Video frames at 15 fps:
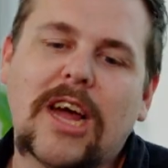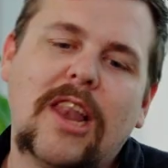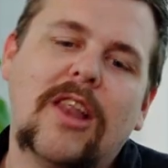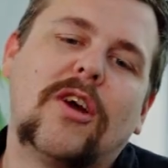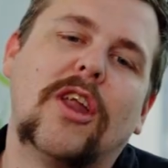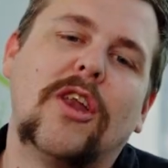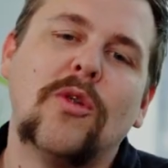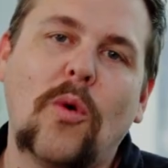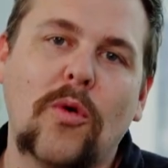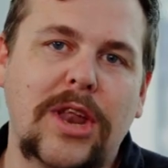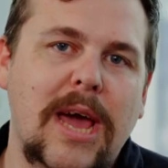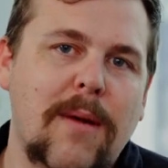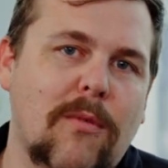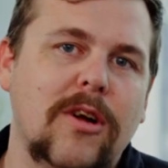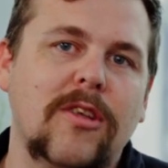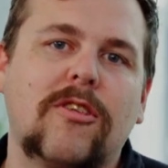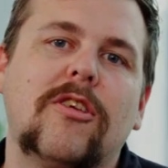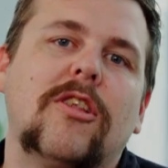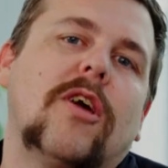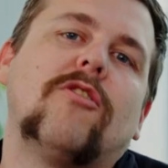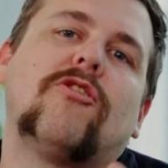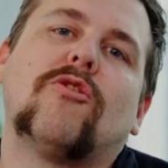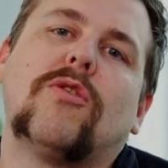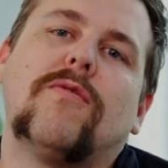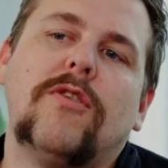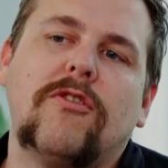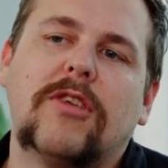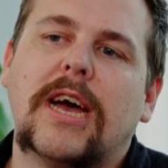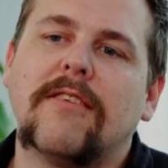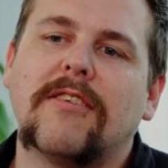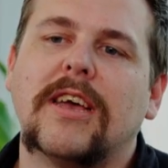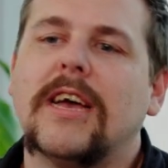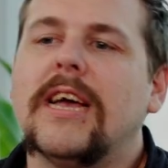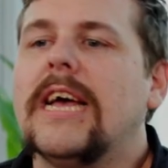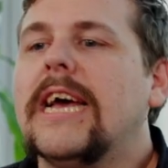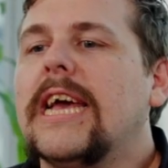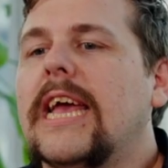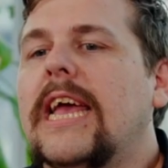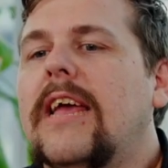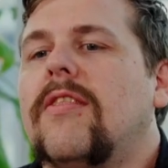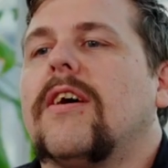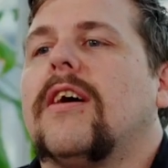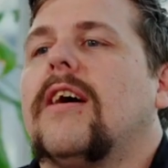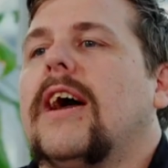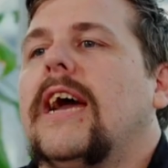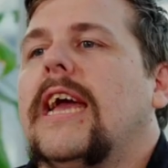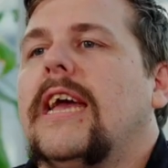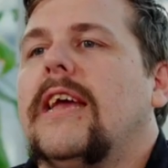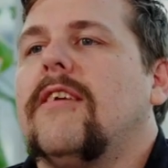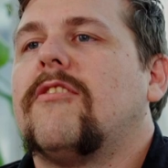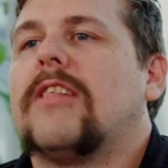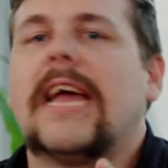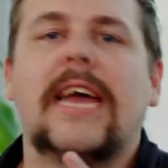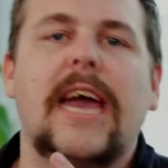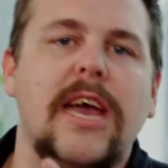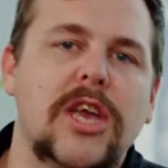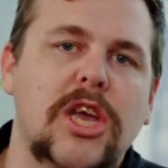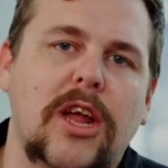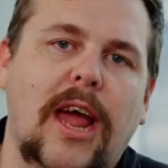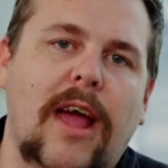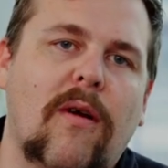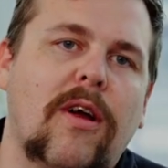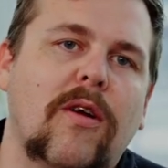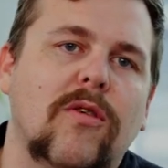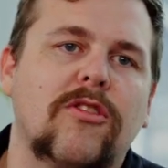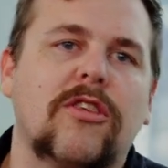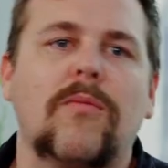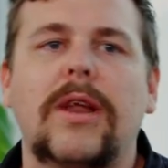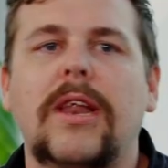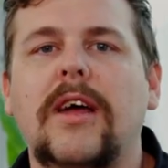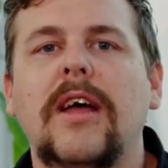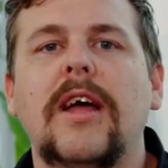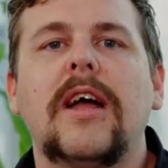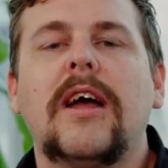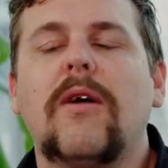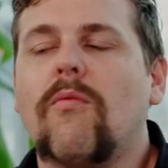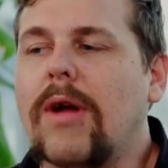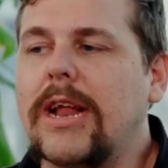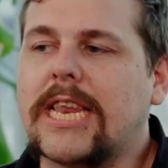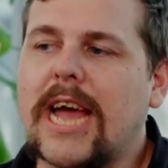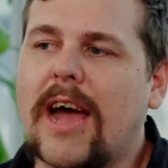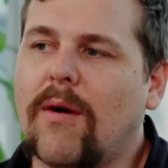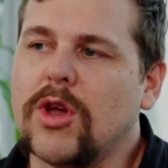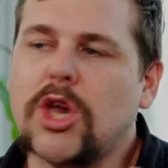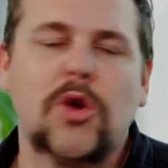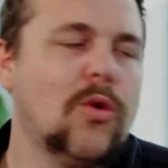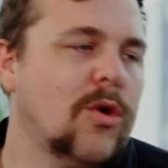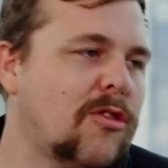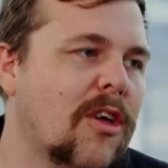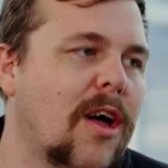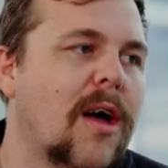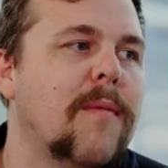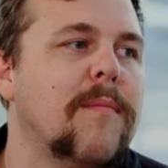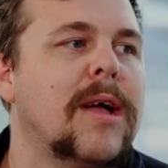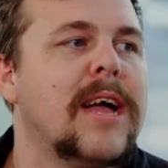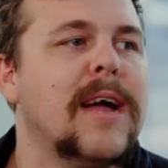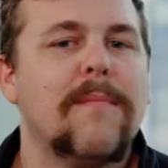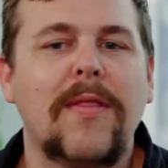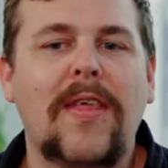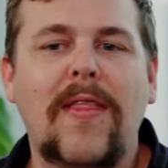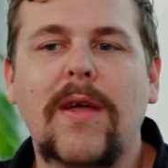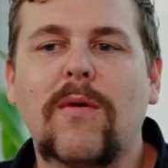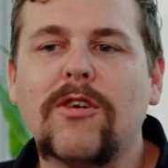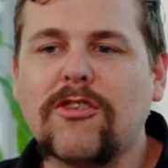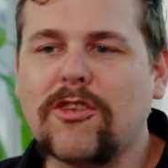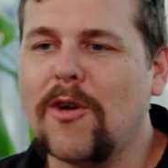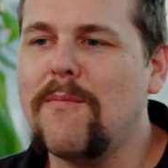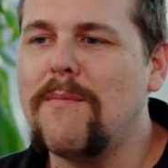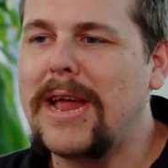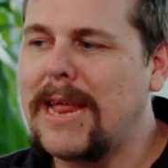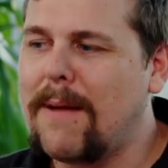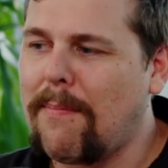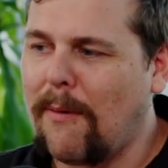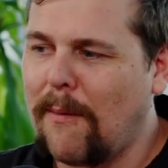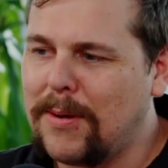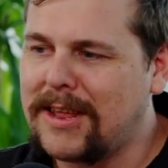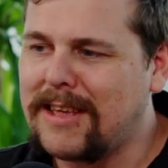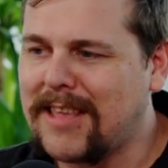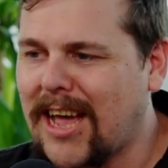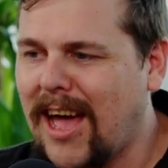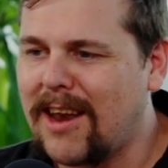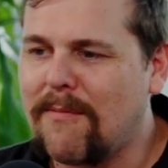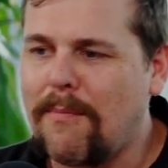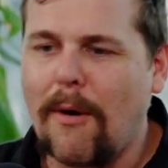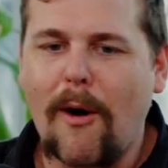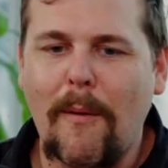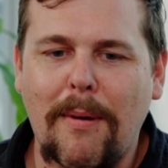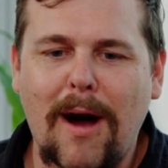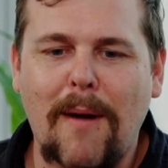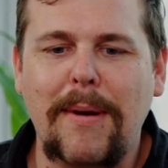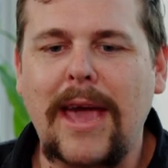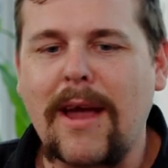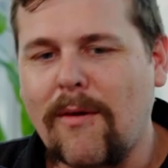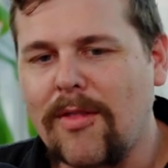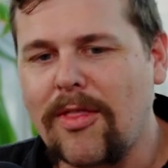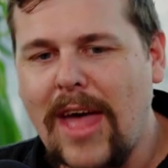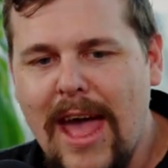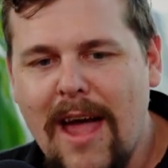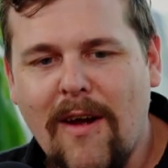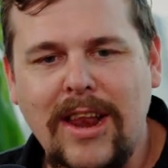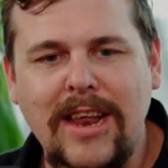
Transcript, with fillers: I look at Northern Emirates. You know, sort of use it as a either a staycation area or somewhere to rent out short term. But then there are so many properties that kind of pop up here and there.